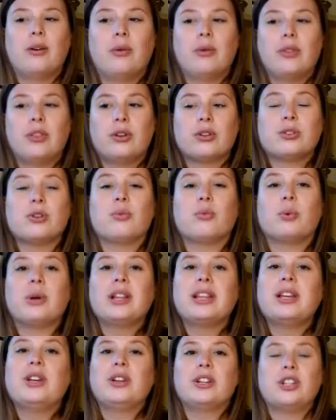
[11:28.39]
there's a
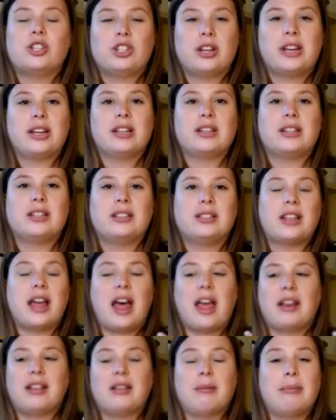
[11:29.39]
really good chance
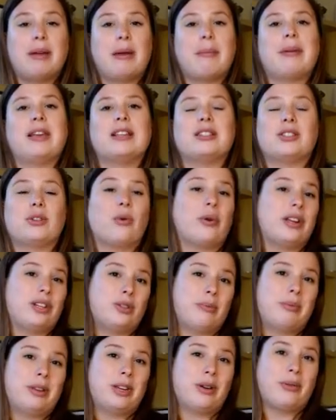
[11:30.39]
that the baby is going
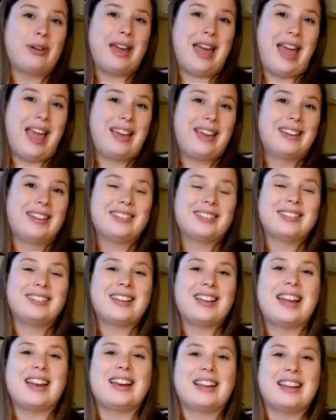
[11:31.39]
to be okay
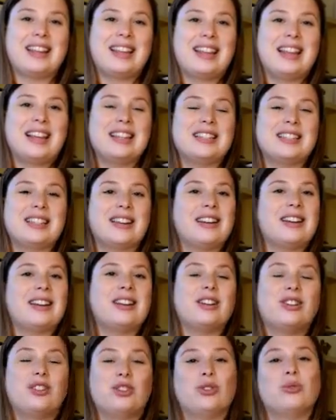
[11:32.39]
and he's gonna
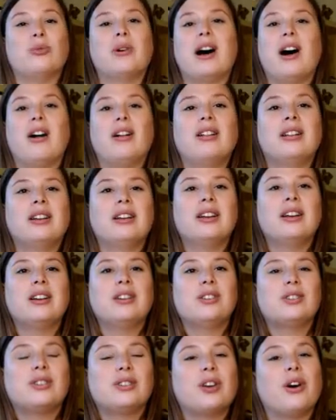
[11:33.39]
do well.
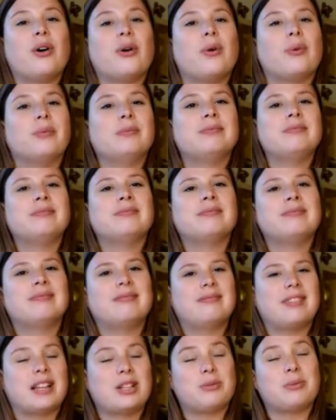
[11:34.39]
So
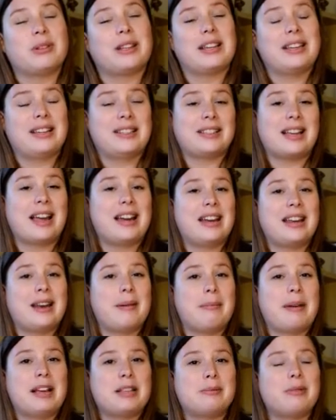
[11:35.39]
that's really exciting
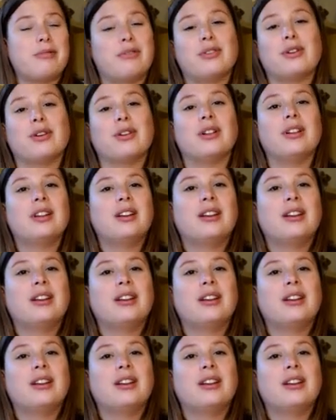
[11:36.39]
and makes me feel